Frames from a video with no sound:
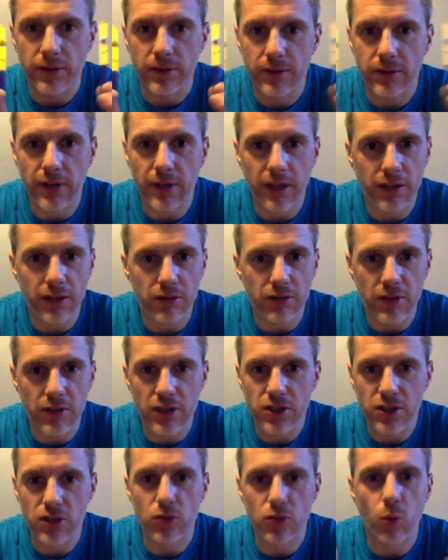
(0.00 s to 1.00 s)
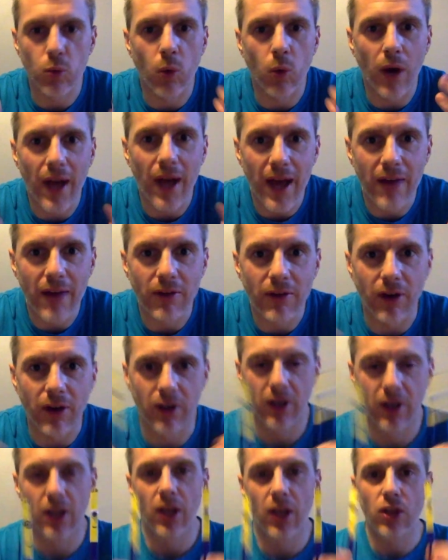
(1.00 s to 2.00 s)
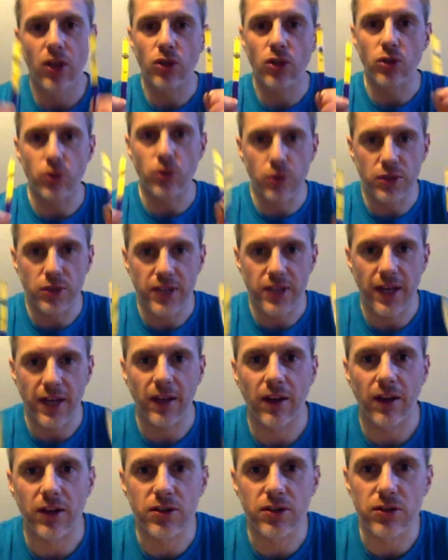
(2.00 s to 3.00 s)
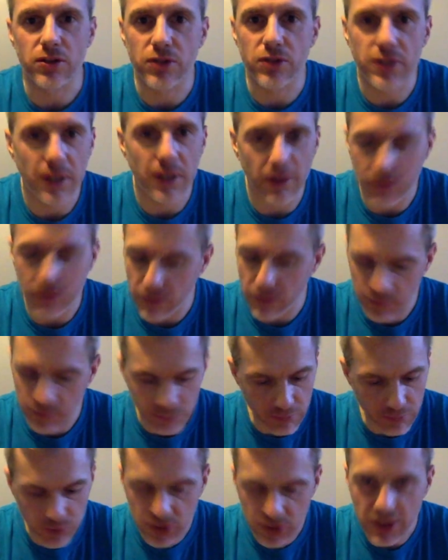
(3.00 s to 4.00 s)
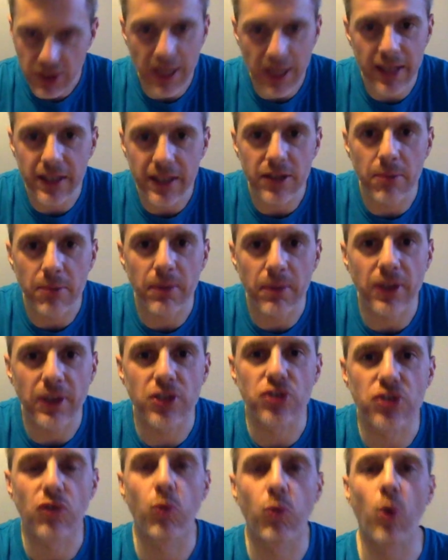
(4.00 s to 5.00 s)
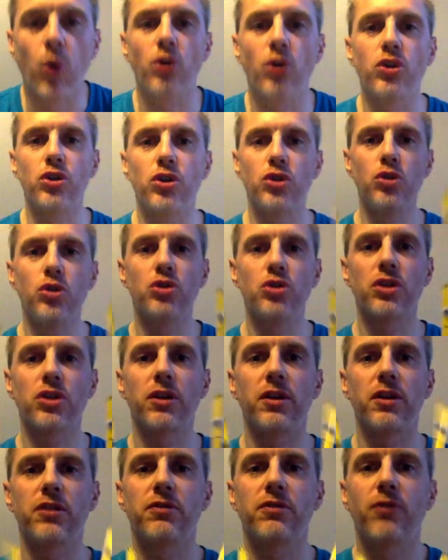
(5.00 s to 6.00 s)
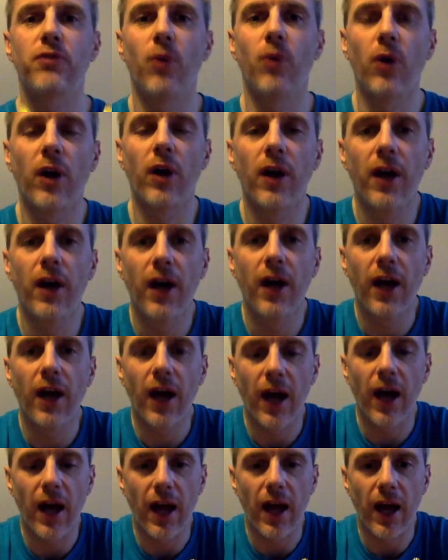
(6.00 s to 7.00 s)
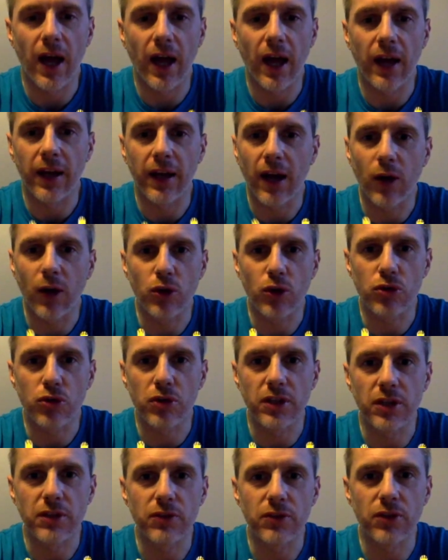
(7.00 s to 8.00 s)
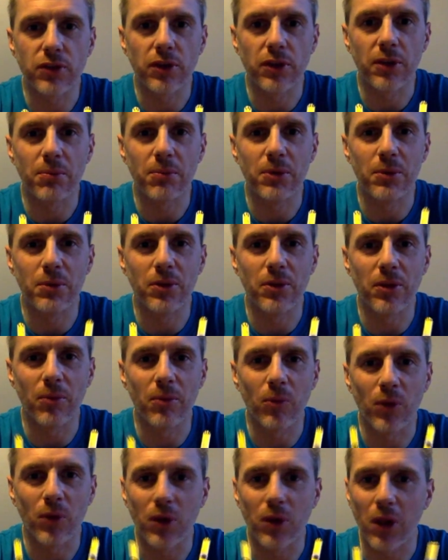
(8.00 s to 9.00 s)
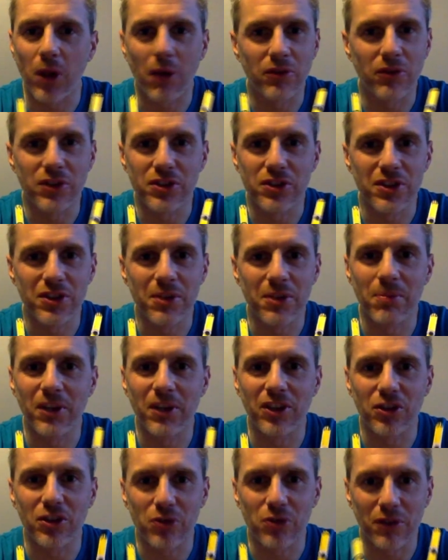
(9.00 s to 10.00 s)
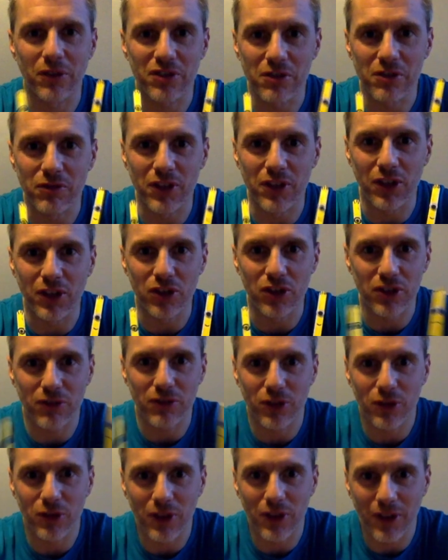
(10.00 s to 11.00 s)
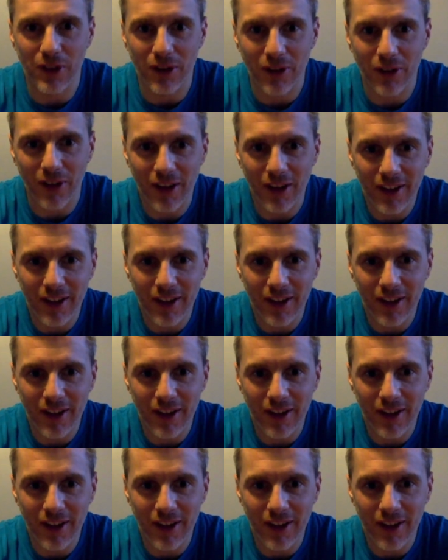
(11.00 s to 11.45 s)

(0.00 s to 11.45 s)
decorations, whatever. You tell us, you send in the pictures of what you're using these for and how creative you're going to be with them. We'd love to see the pictures, love to see videos. If you do a little